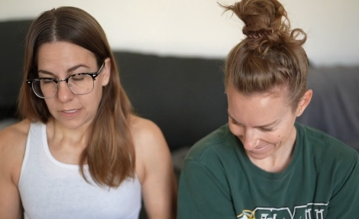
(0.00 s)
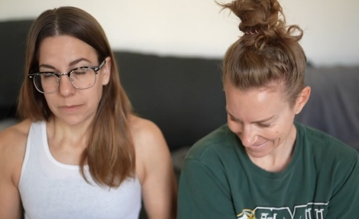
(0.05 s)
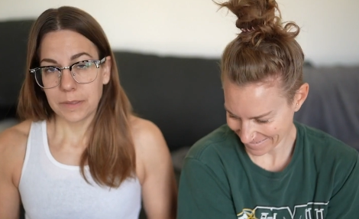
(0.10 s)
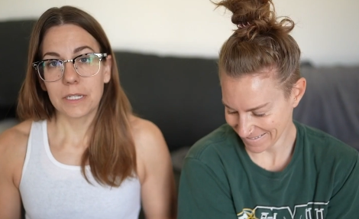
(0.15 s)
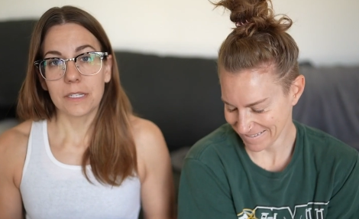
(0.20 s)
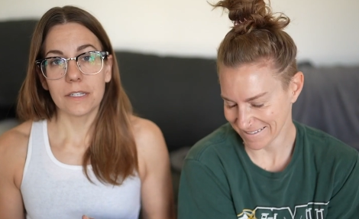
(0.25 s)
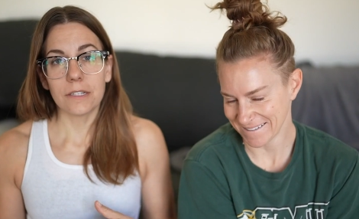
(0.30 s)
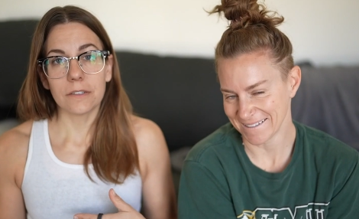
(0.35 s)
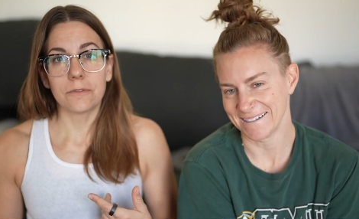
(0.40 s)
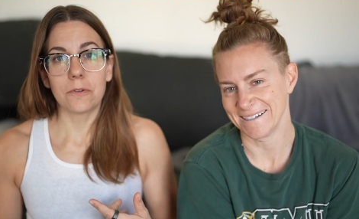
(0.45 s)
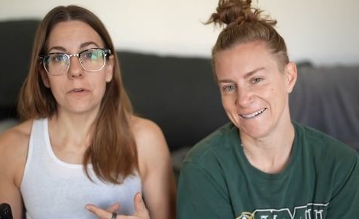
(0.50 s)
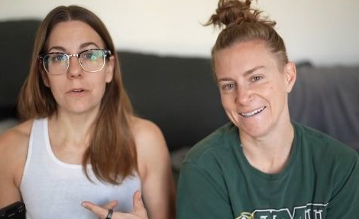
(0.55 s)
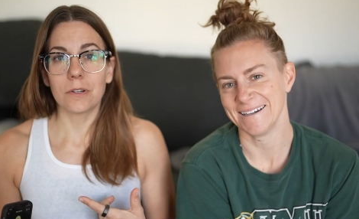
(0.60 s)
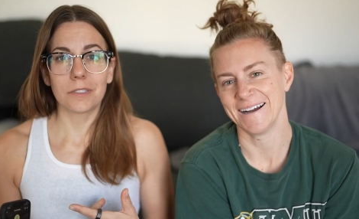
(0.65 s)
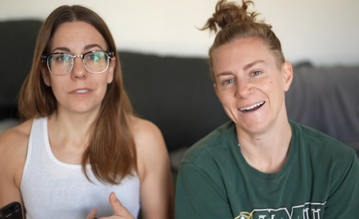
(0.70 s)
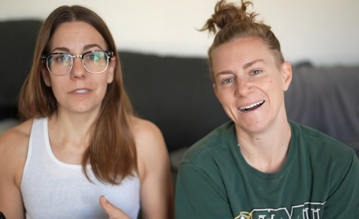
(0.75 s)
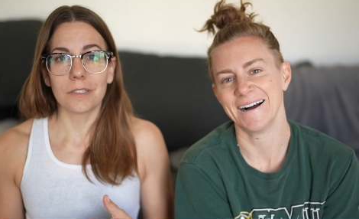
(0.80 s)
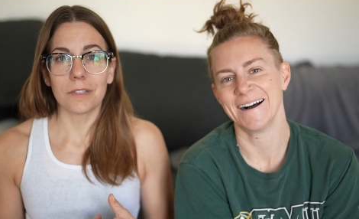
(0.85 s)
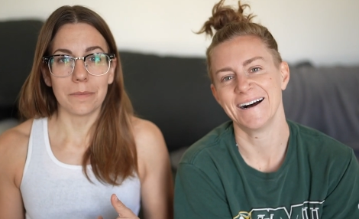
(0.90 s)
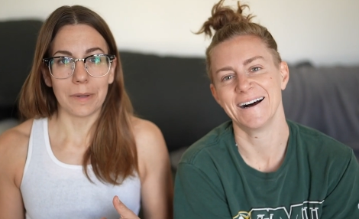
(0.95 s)
Speaker 1: To be clear, 4 is
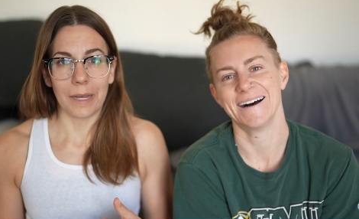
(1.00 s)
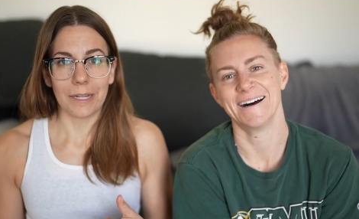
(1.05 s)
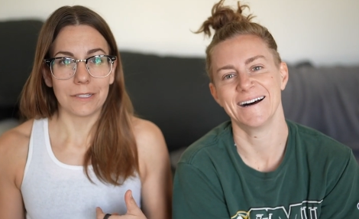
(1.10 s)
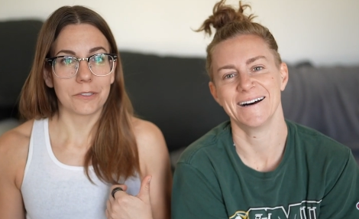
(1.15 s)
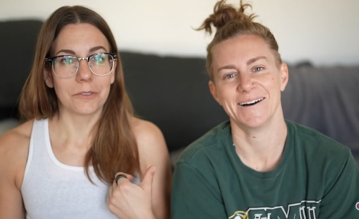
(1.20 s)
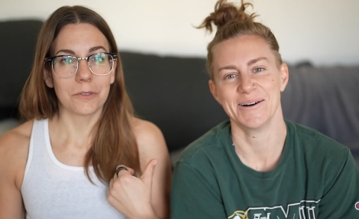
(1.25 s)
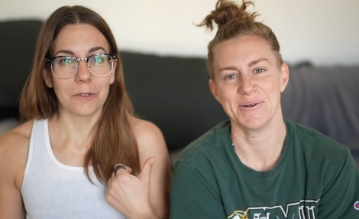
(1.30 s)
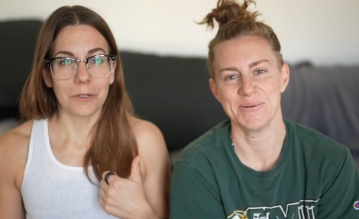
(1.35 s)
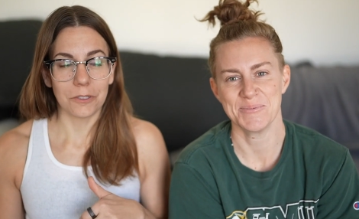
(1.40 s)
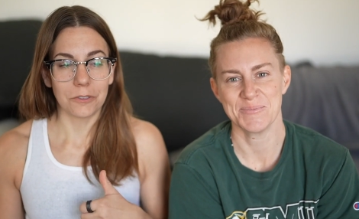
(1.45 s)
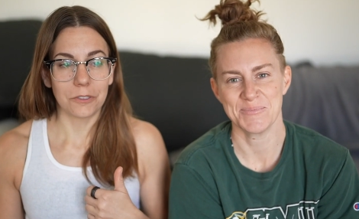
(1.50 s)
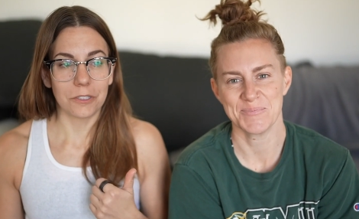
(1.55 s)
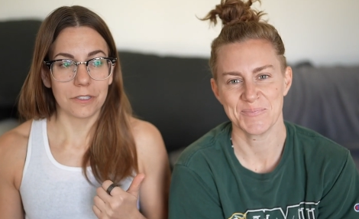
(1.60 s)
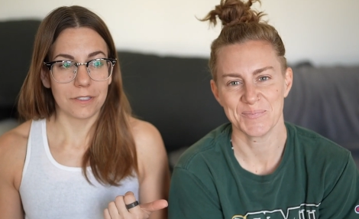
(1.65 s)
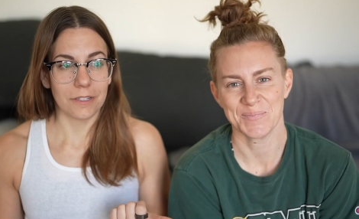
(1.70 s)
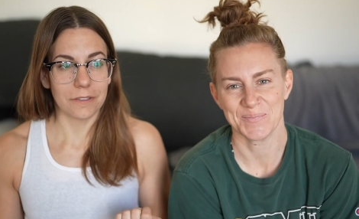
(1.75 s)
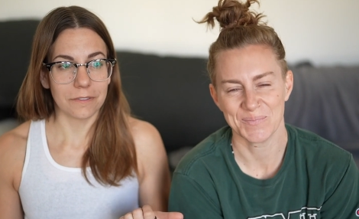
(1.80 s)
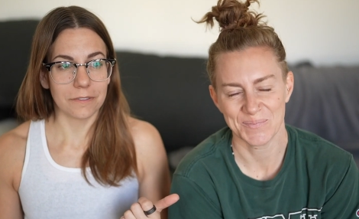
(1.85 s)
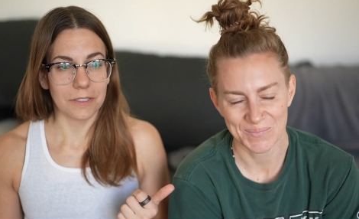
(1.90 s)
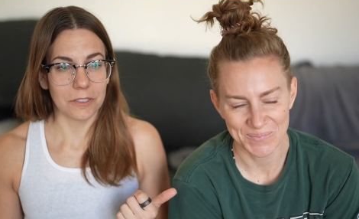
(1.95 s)
still a bad score. You should
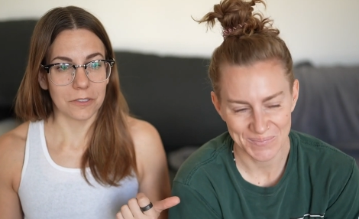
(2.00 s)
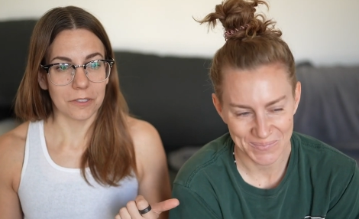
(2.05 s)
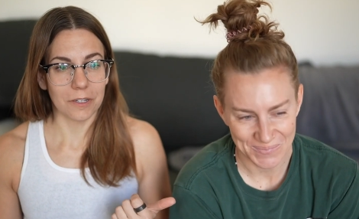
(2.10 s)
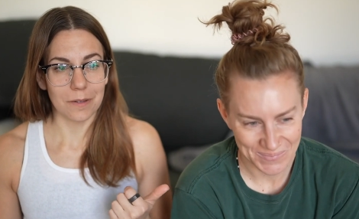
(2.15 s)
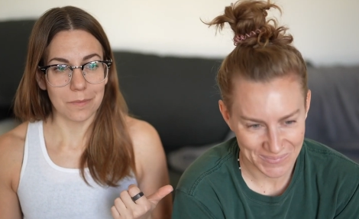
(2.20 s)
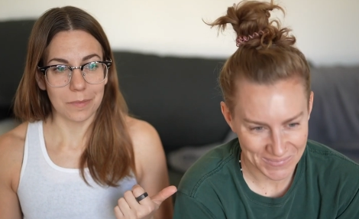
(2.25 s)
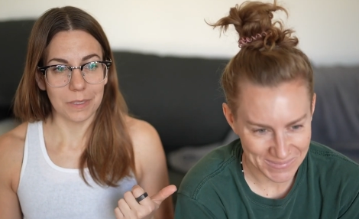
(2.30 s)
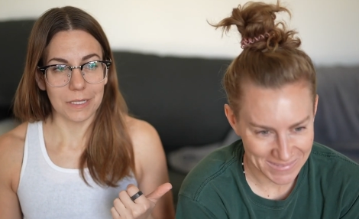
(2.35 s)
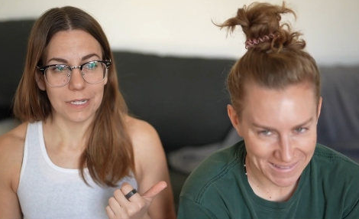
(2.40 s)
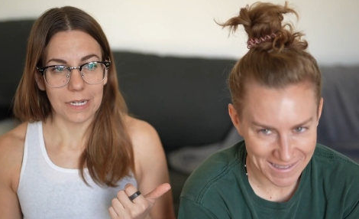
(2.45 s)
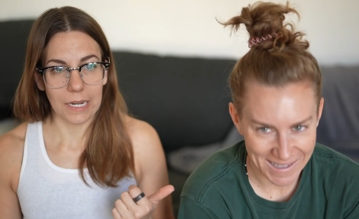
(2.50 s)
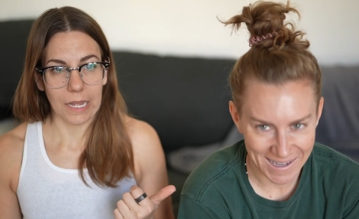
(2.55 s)
definitely try and be a